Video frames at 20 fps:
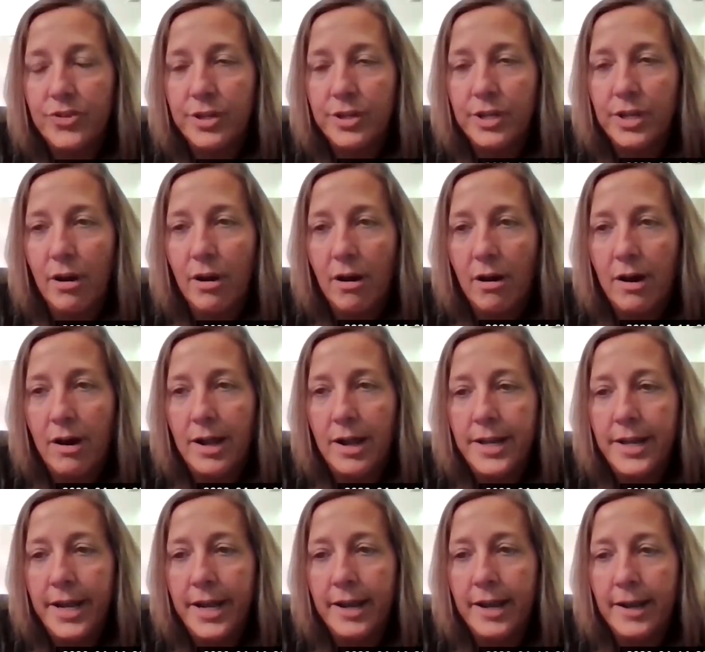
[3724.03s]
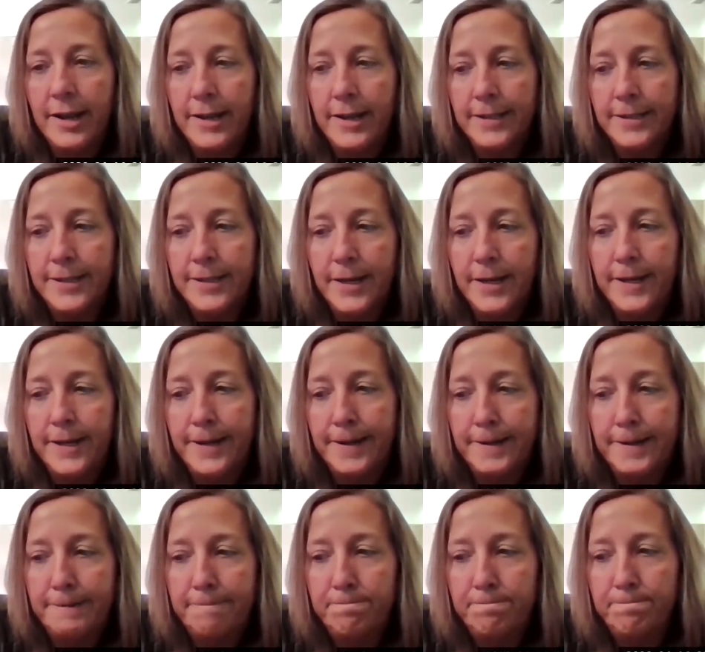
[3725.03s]
to God and
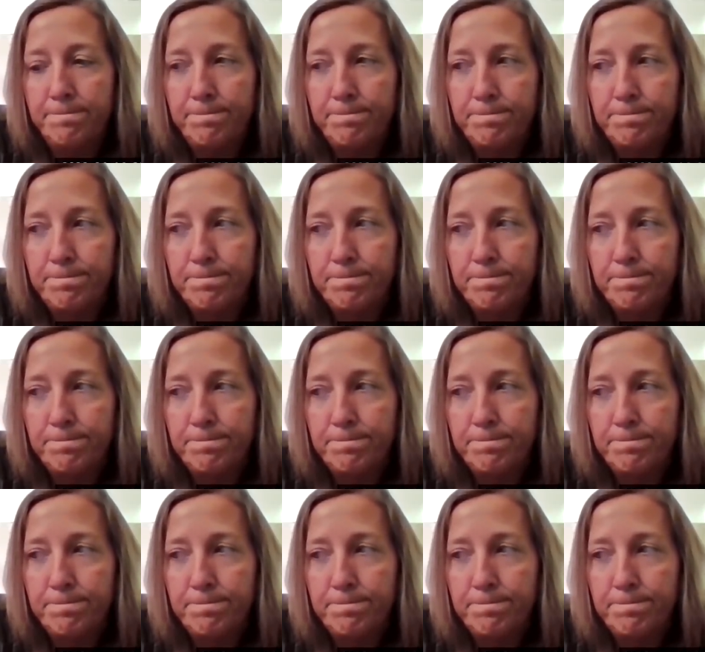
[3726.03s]
um,